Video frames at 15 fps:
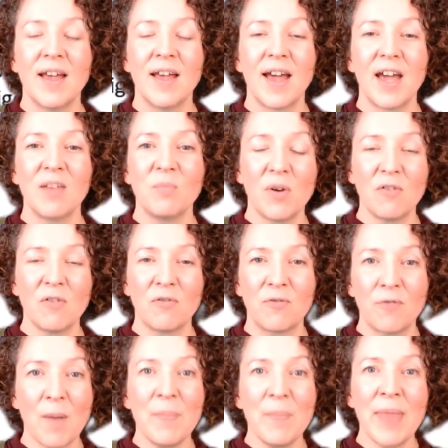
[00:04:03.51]
but
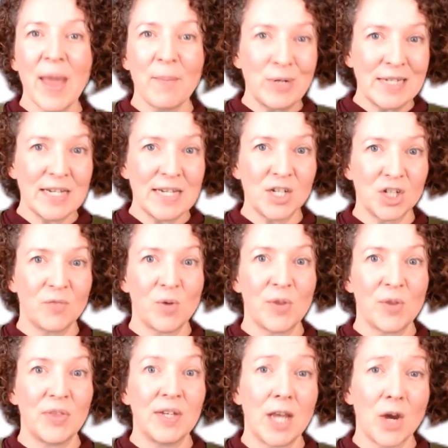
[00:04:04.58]
from that prediction of
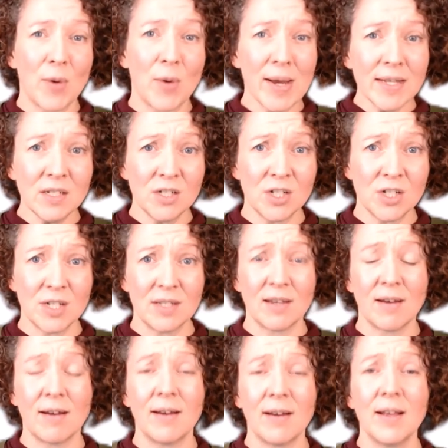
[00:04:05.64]
what the neoantigens
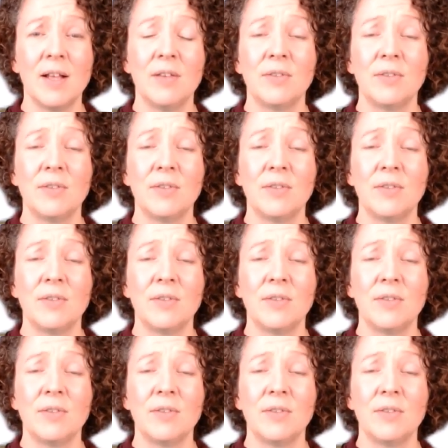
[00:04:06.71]
are,